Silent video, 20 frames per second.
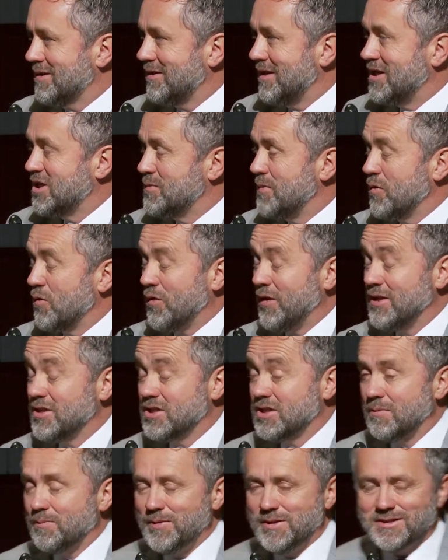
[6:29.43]
Cleanse me with
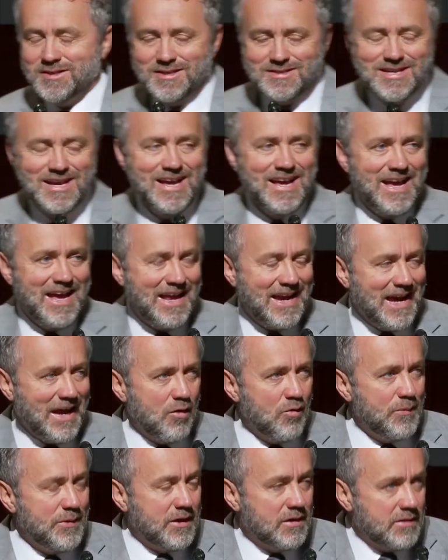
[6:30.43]
hyssop, he says, and
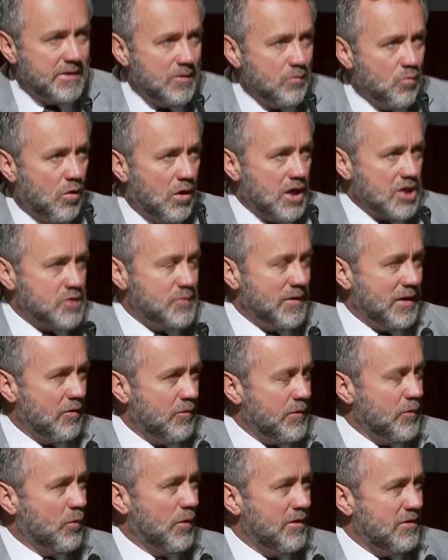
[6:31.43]
I will be clean. Wash me, and I
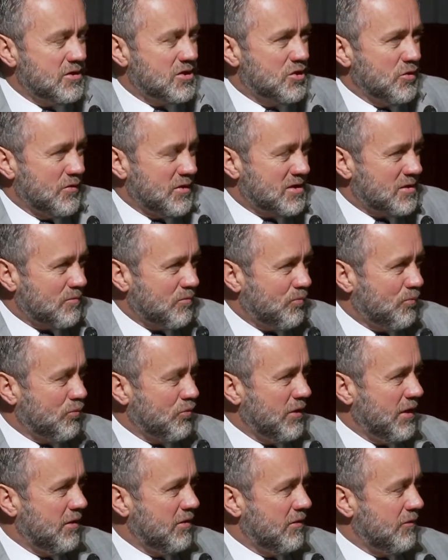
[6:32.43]
will be whiter There's no This
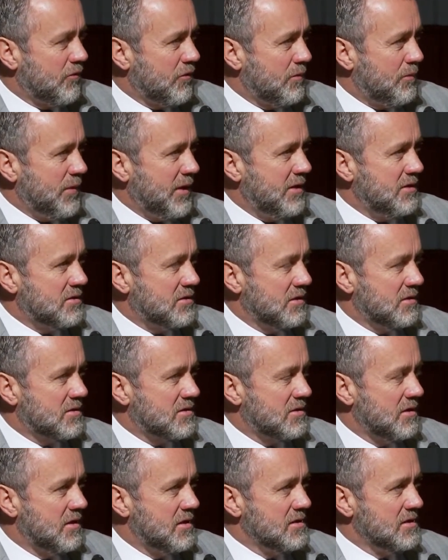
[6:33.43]
prayer of
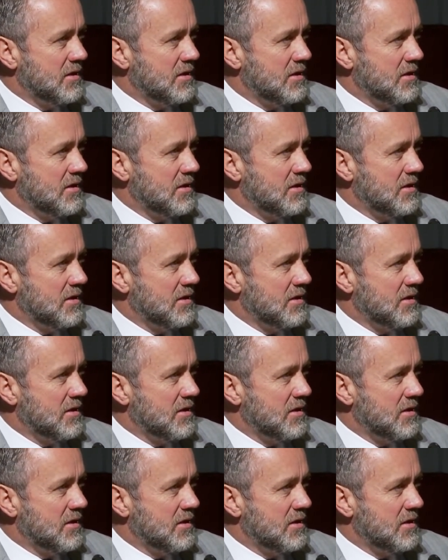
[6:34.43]
repentance.